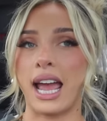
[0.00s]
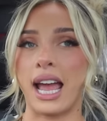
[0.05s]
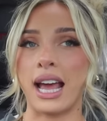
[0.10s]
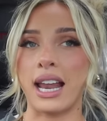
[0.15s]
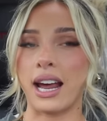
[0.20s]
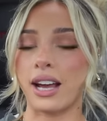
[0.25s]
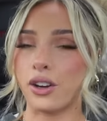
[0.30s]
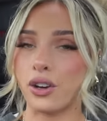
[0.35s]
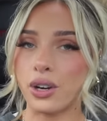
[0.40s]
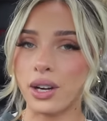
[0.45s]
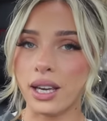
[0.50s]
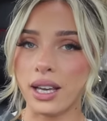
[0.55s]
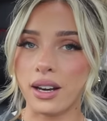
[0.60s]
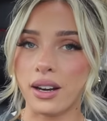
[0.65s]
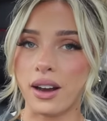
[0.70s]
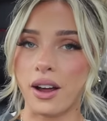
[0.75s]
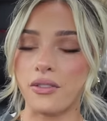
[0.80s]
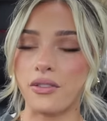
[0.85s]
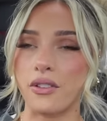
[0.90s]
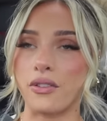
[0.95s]
and I couldn't get
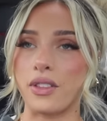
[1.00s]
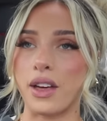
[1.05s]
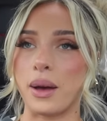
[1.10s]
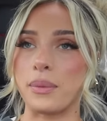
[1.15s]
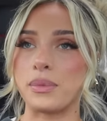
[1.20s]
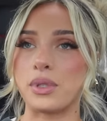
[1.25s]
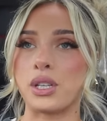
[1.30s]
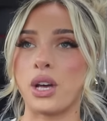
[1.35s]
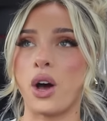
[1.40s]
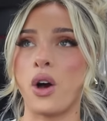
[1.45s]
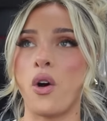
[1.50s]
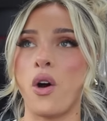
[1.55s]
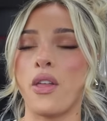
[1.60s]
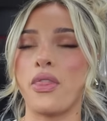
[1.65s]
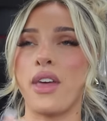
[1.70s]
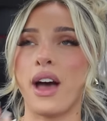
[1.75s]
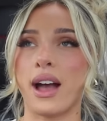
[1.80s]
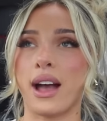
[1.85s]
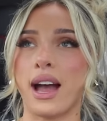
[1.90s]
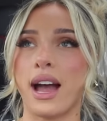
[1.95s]
enough of them. So
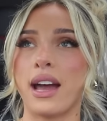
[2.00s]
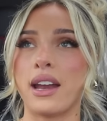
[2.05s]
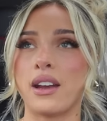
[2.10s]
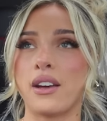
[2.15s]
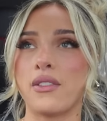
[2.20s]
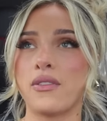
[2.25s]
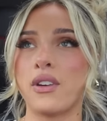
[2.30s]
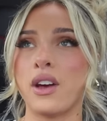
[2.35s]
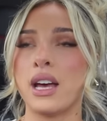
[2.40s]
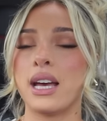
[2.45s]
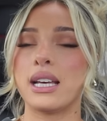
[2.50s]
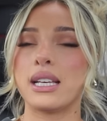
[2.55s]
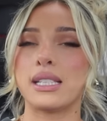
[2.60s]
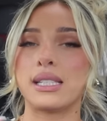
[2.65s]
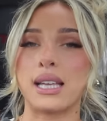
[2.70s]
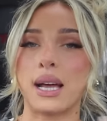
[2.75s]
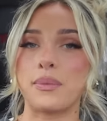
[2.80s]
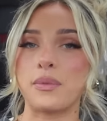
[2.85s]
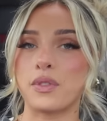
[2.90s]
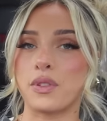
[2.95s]
that kind of
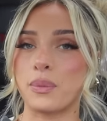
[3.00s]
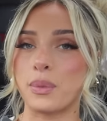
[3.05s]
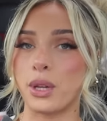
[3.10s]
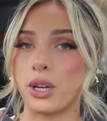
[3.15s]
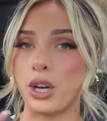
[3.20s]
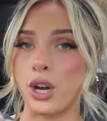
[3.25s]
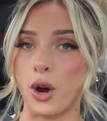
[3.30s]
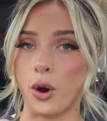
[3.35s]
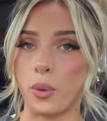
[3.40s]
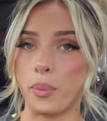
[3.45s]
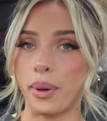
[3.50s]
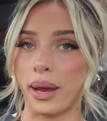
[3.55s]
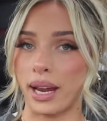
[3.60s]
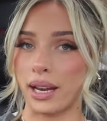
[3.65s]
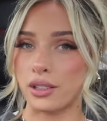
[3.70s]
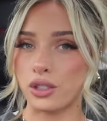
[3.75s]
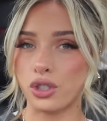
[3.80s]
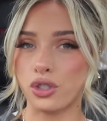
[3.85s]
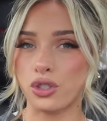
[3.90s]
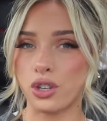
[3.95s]
stems from the no
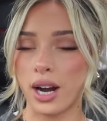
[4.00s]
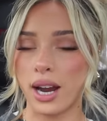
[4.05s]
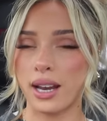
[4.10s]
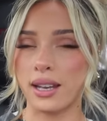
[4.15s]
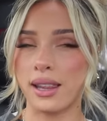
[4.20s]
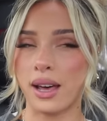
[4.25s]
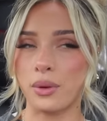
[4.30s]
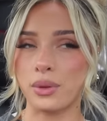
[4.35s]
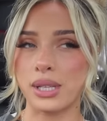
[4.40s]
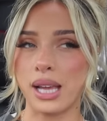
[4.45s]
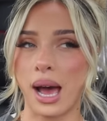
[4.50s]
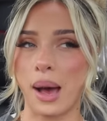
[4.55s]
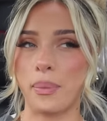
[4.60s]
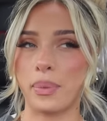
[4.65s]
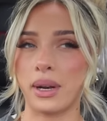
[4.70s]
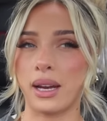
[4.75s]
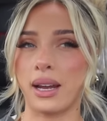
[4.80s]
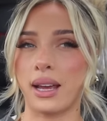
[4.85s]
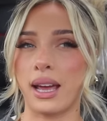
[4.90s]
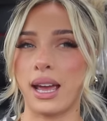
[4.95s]
pants trend that was
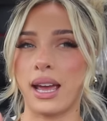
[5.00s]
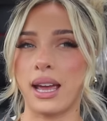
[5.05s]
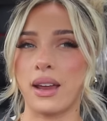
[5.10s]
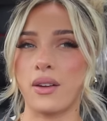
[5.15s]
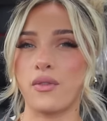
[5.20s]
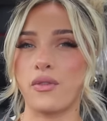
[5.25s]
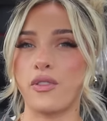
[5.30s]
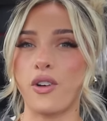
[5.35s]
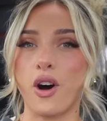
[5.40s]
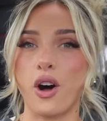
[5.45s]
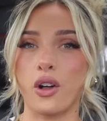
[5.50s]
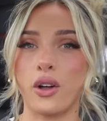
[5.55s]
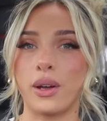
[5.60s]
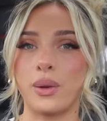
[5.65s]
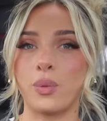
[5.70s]
happening in fall